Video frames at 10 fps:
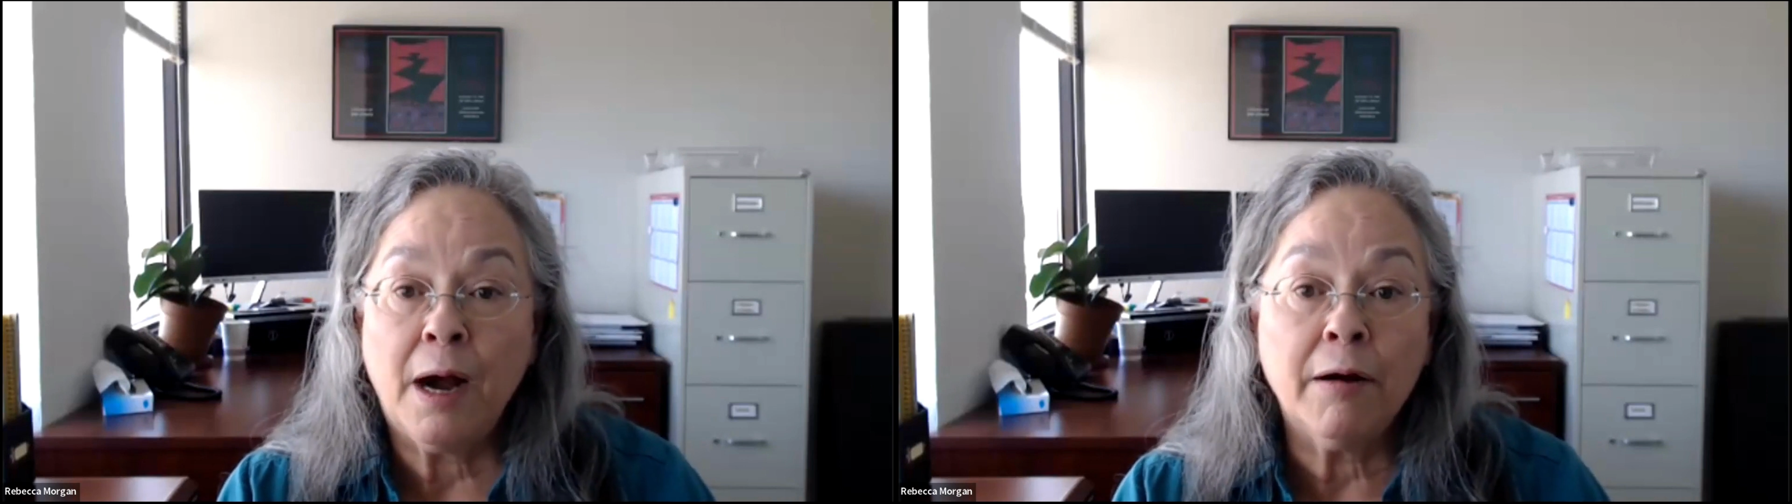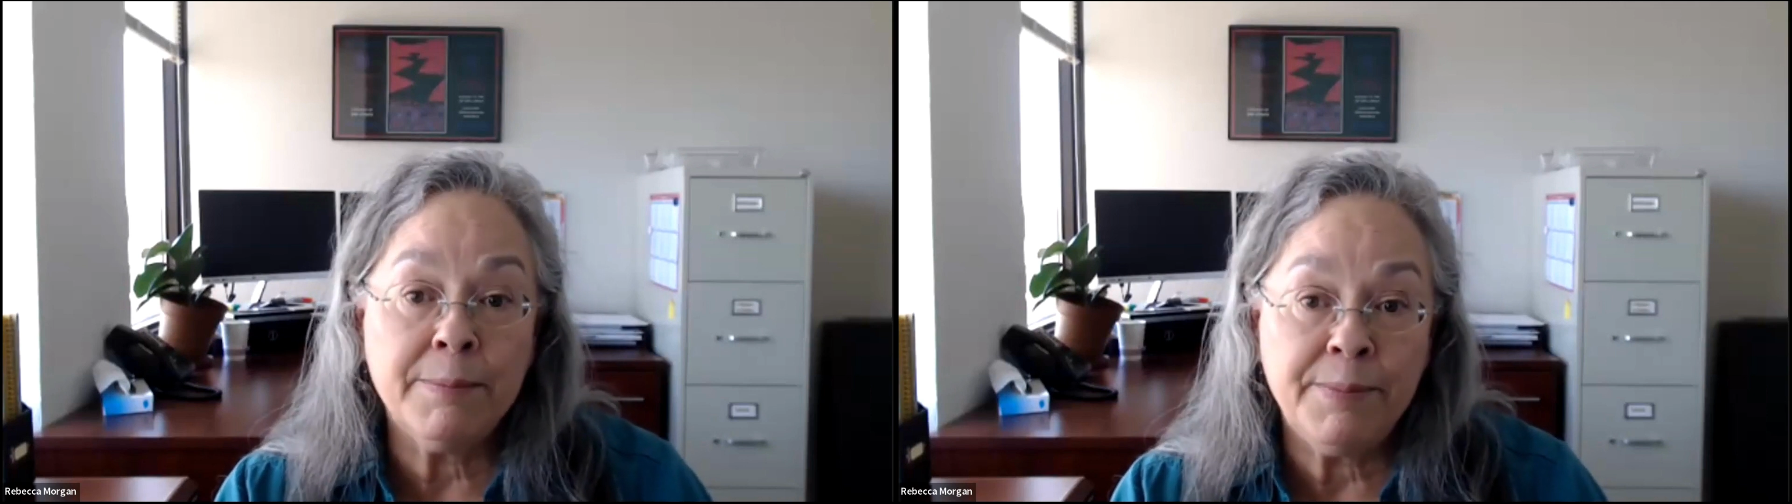
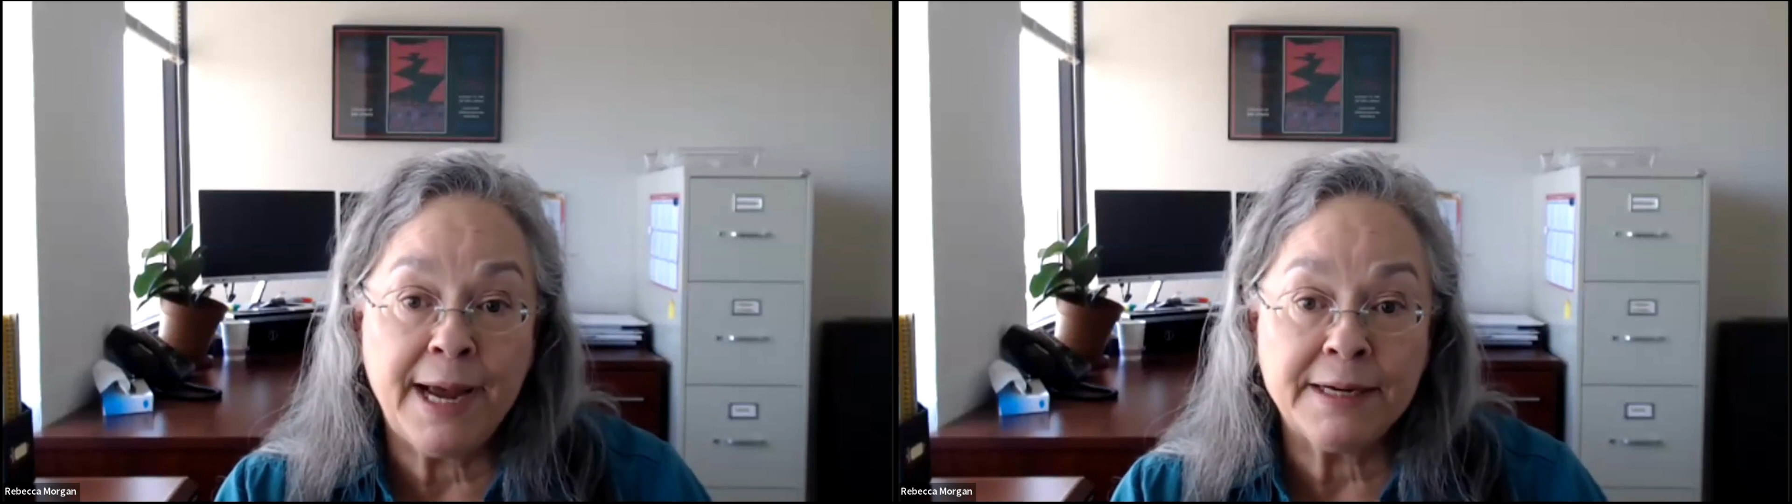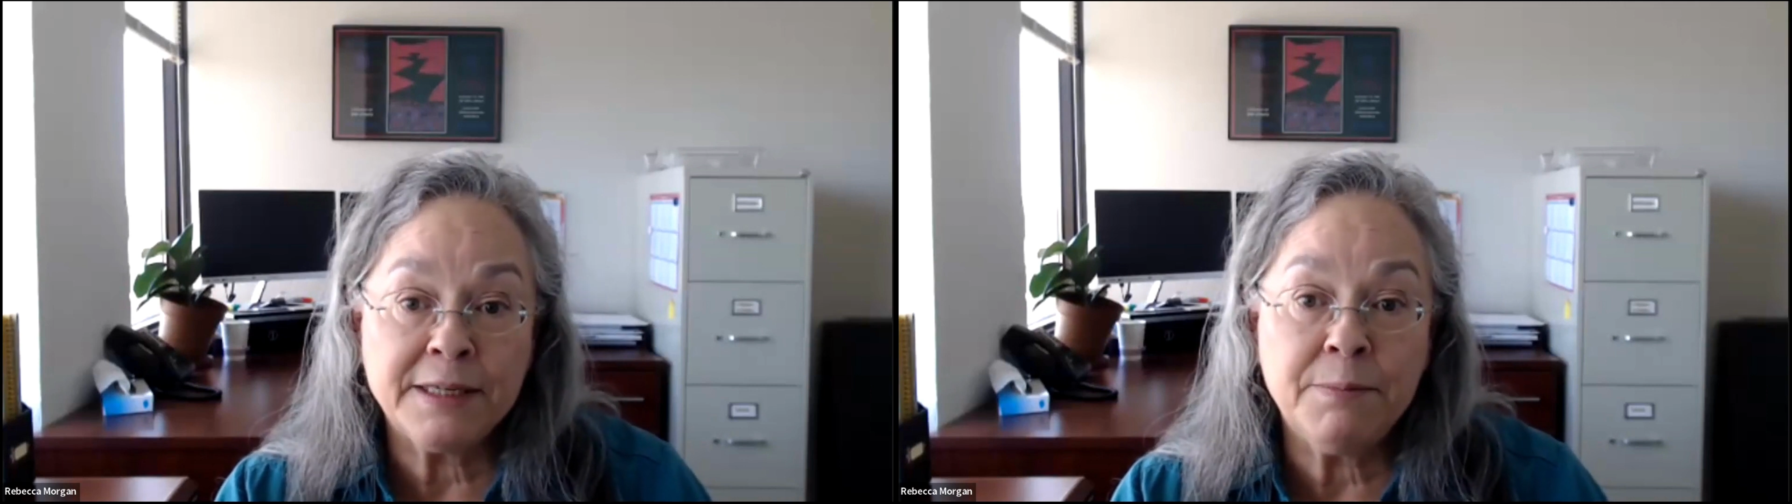are
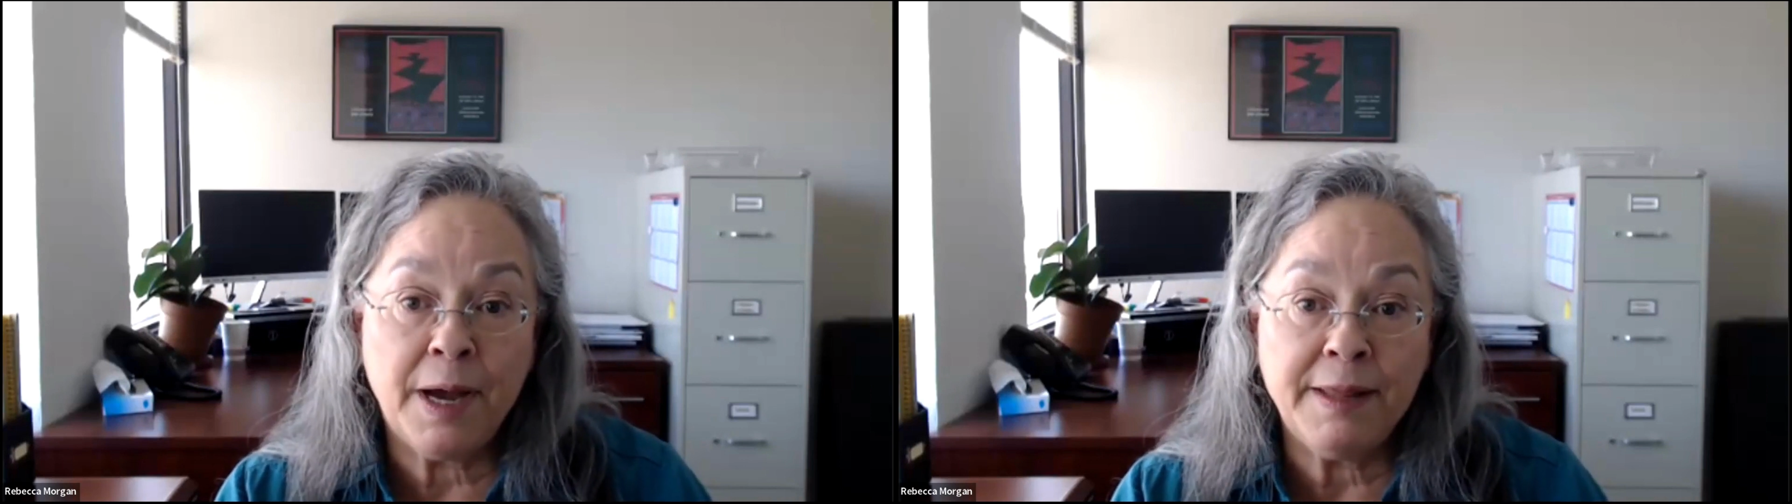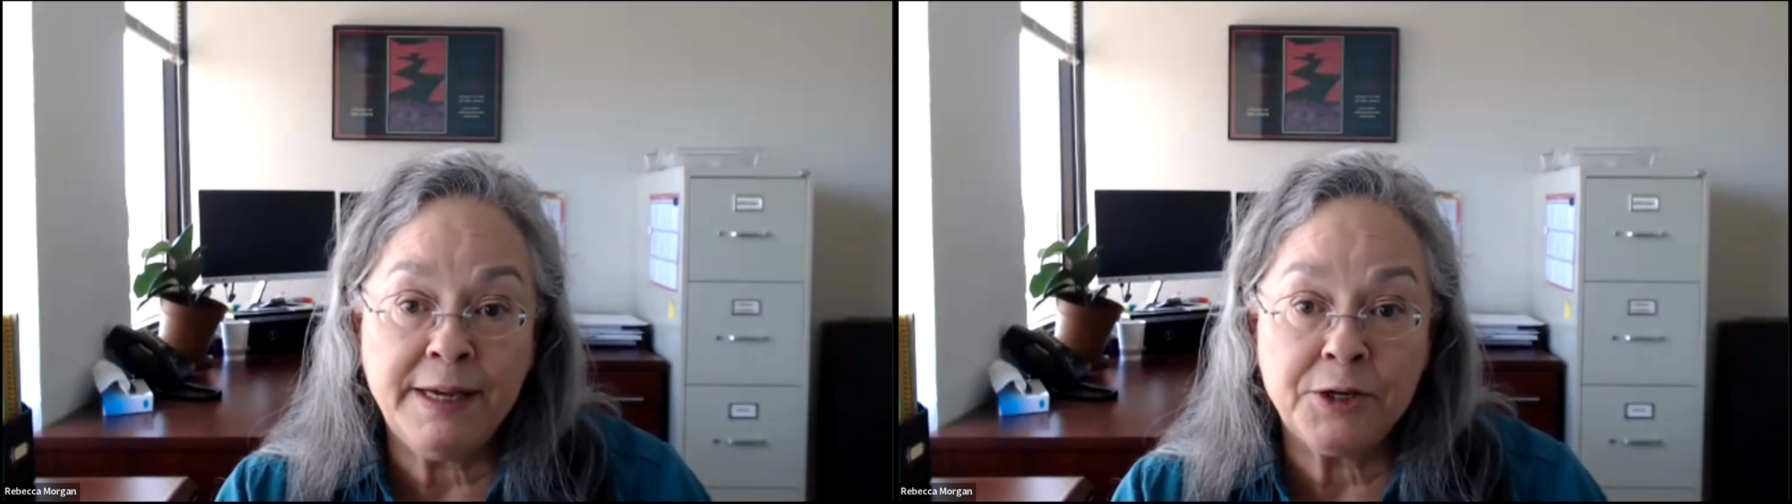impacted
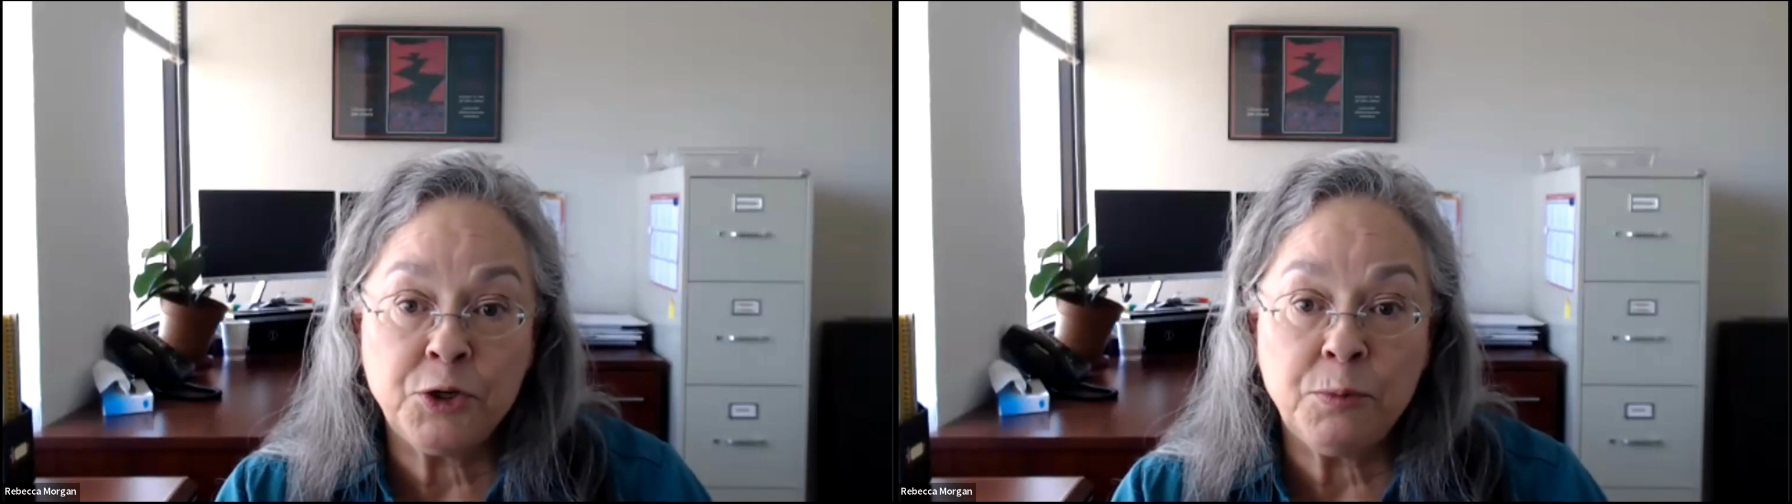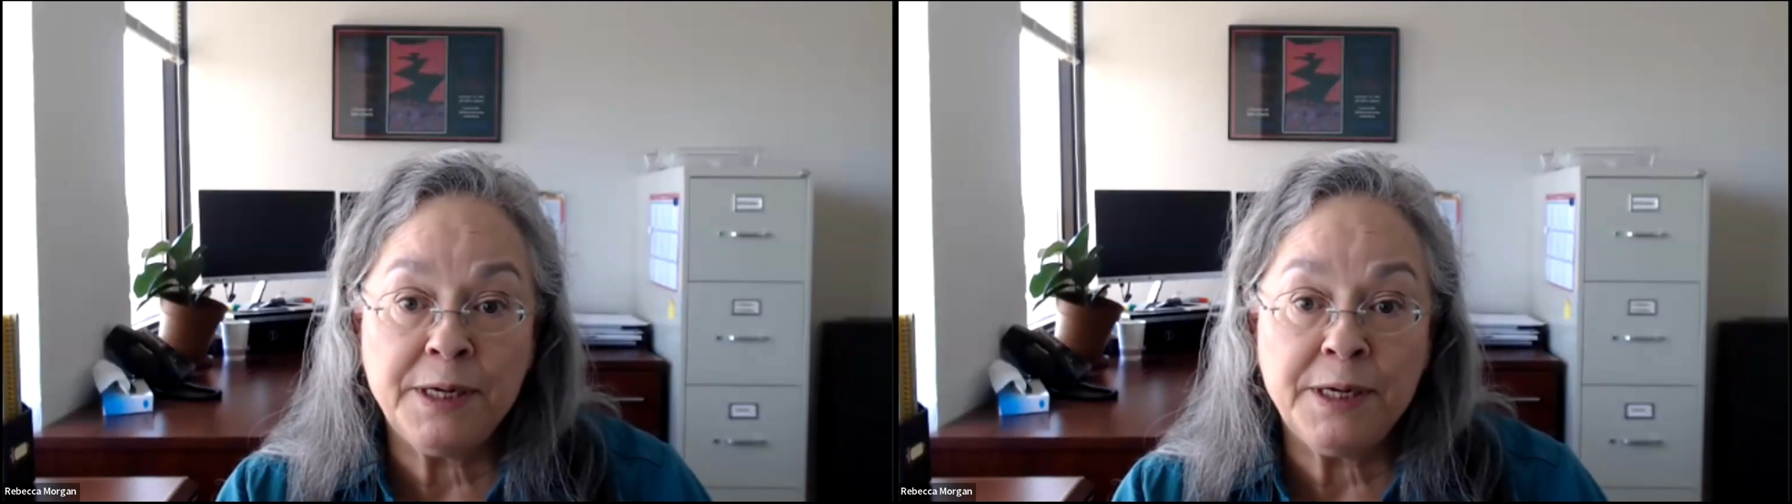by the issue,